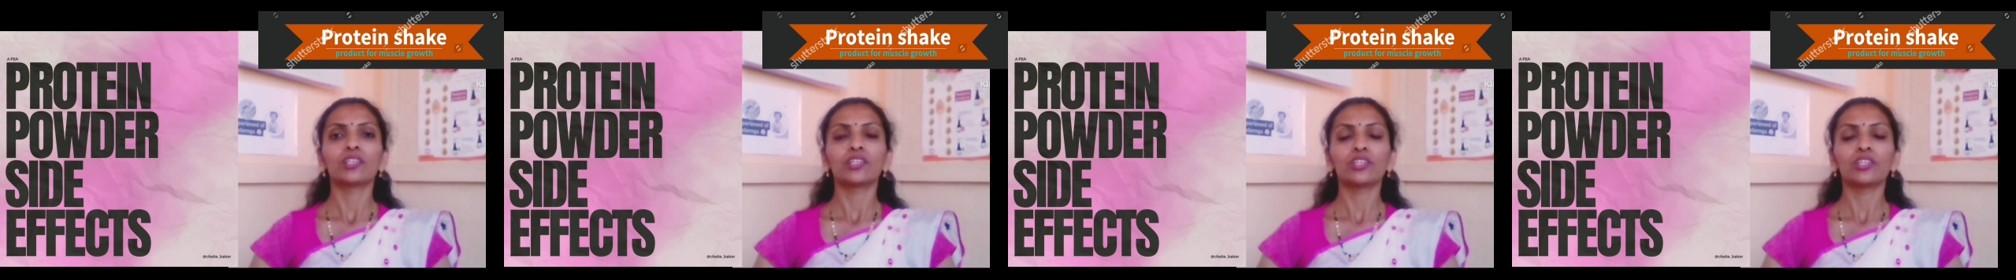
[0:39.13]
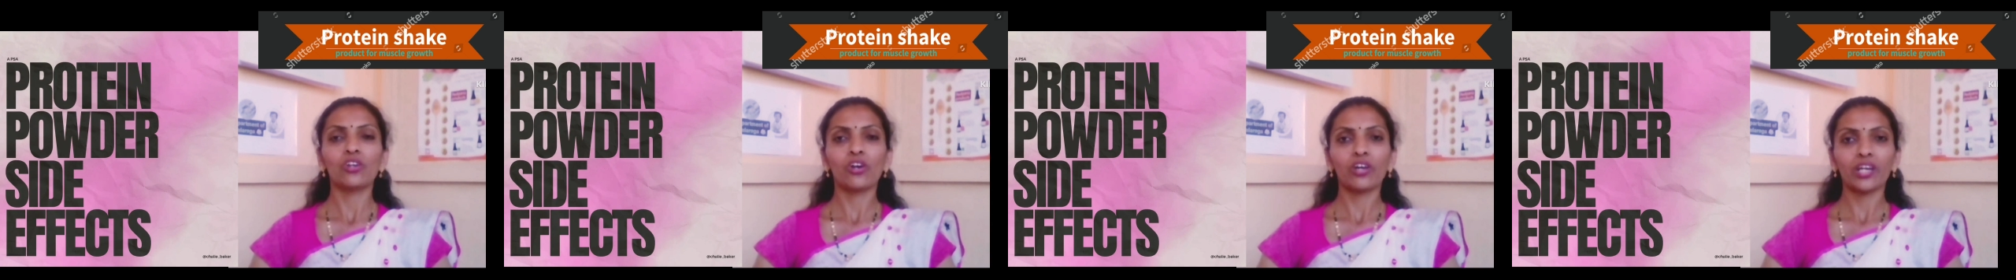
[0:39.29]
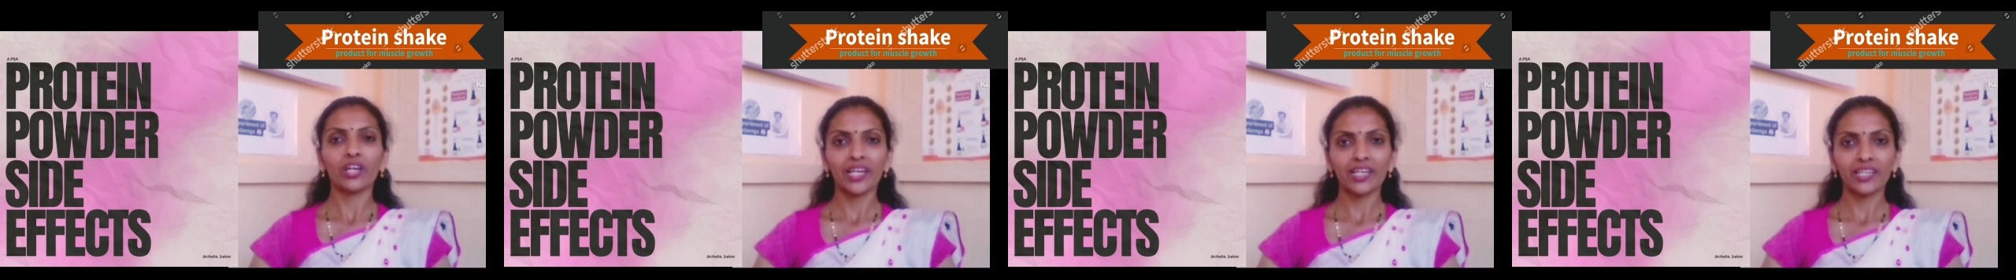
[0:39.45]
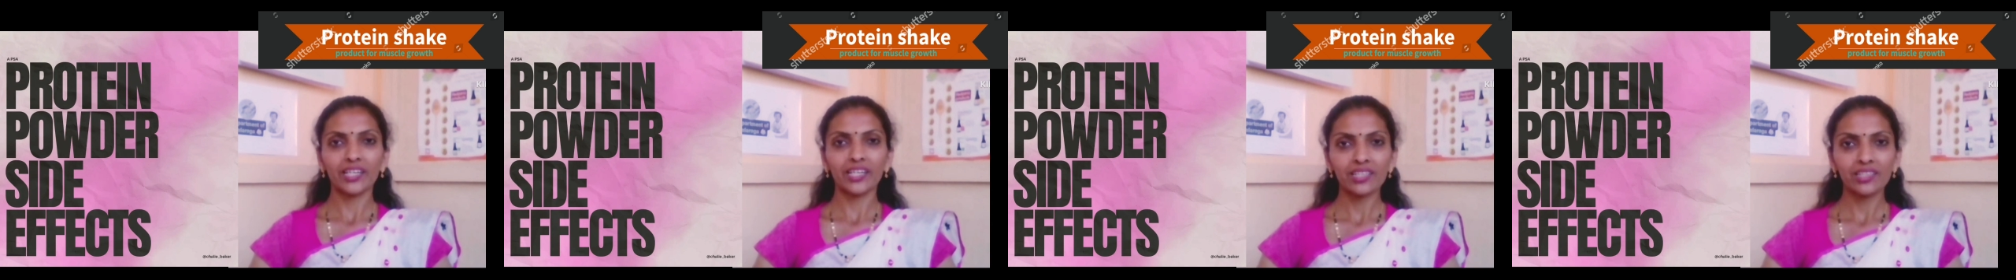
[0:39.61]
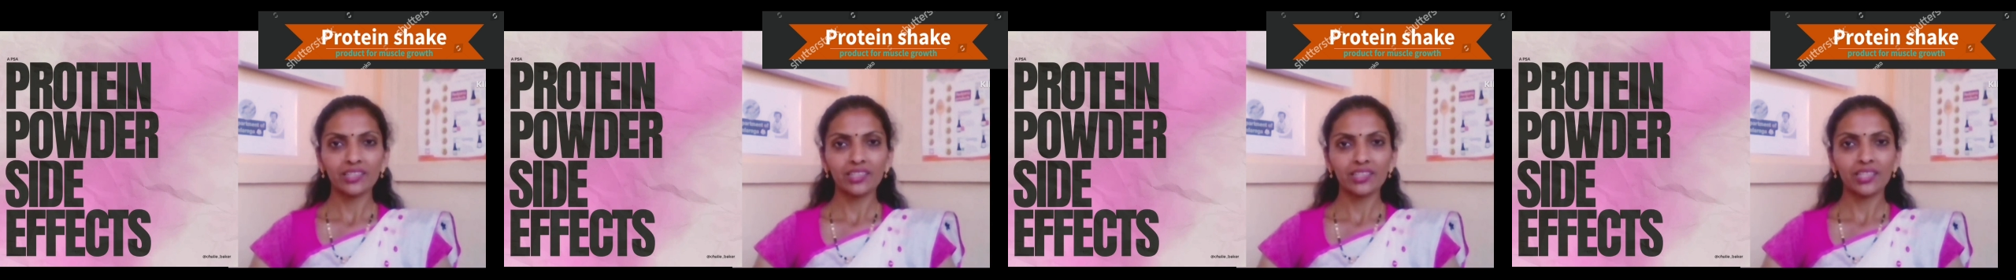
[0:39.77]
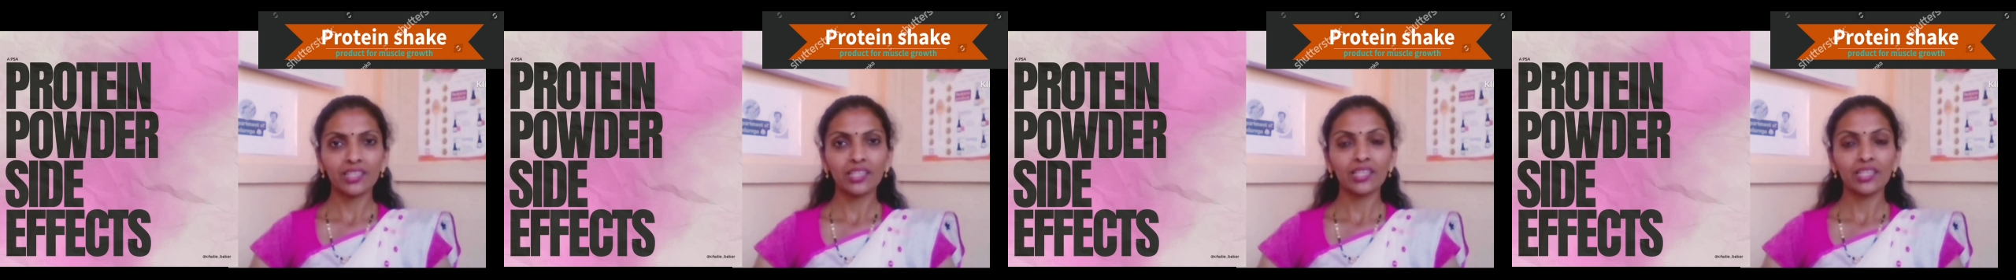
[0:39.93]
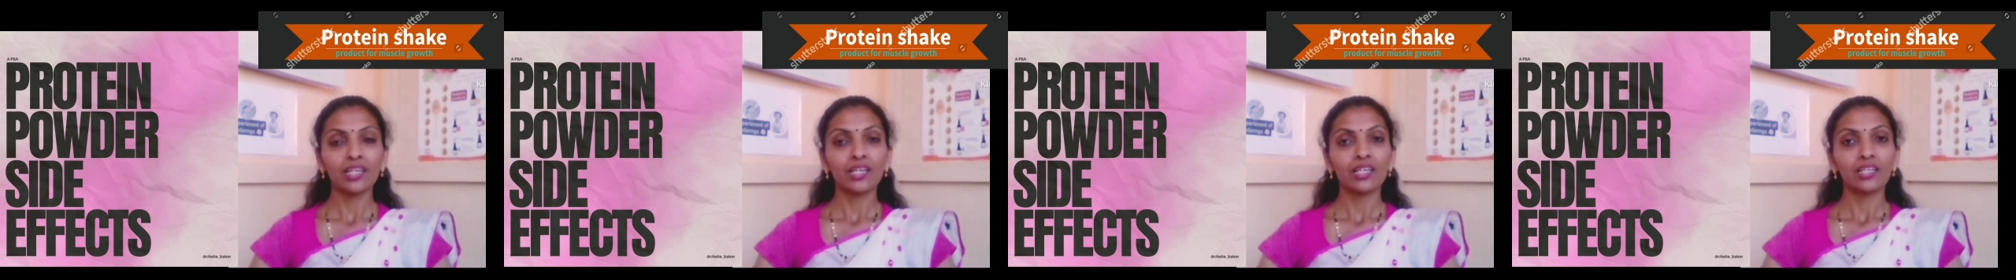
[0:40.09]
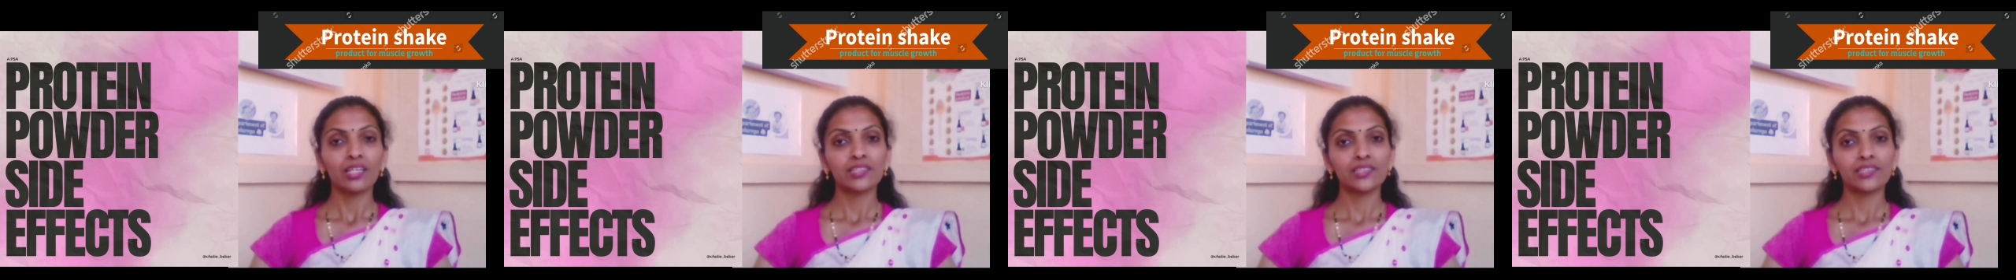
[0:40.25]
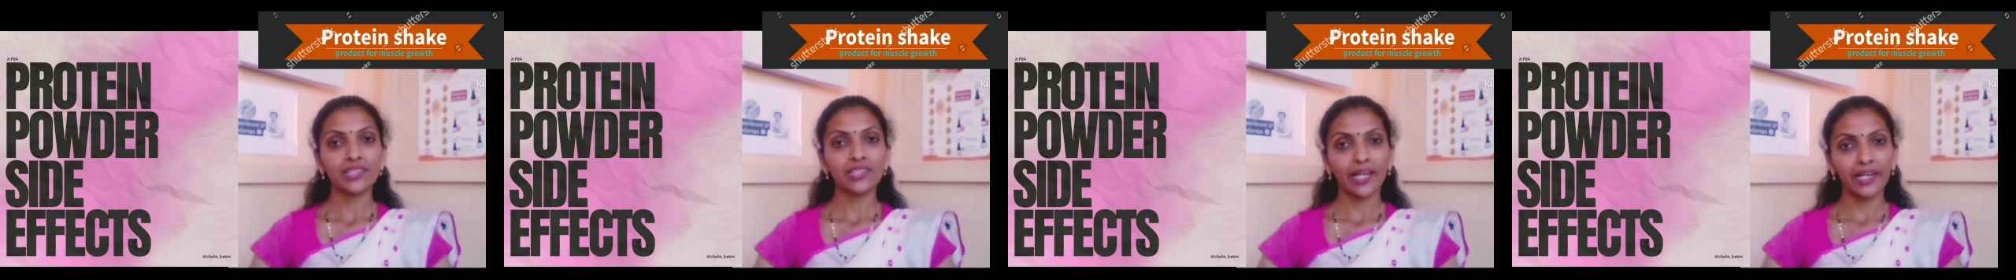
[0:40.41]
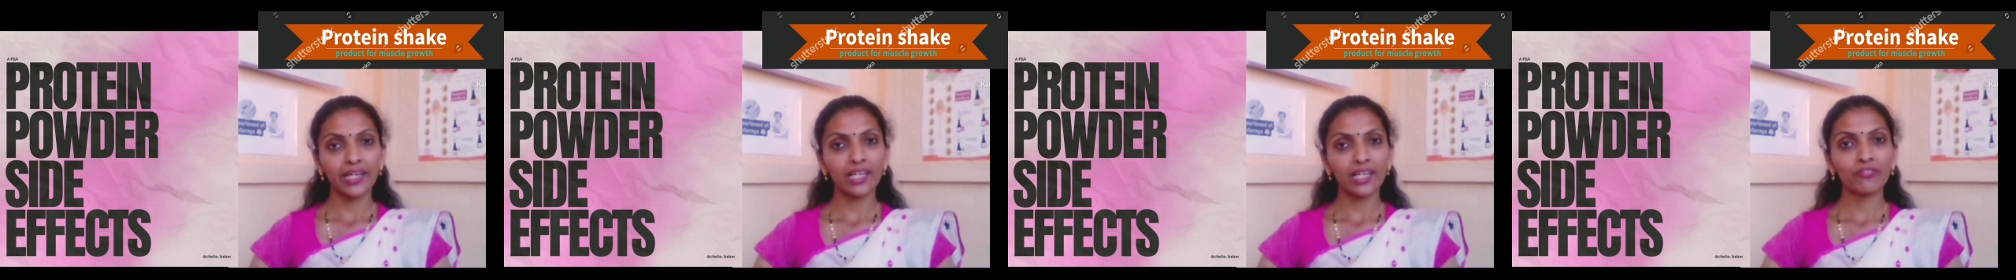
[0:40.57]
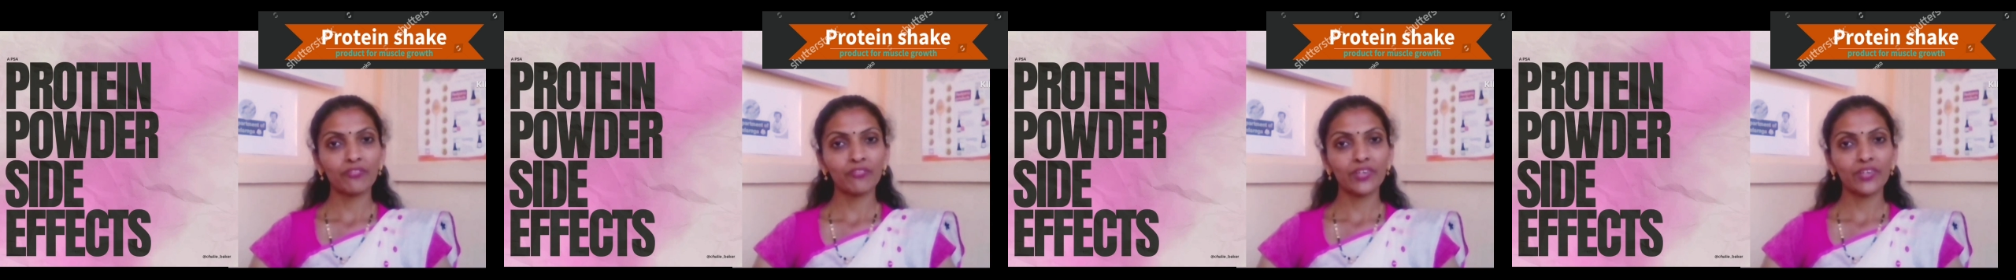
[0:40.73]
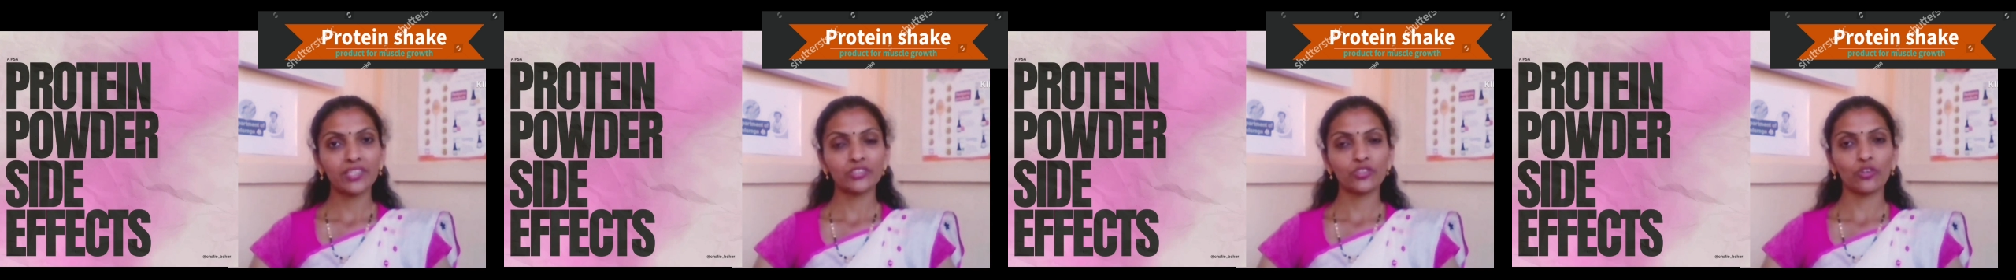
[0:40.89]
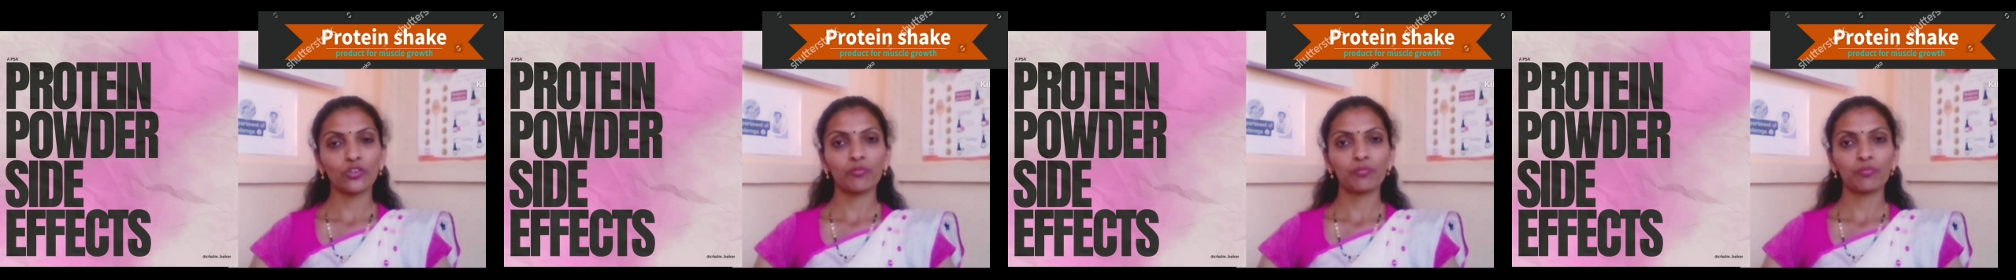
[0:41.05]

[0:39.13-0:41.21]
You are getting the side effects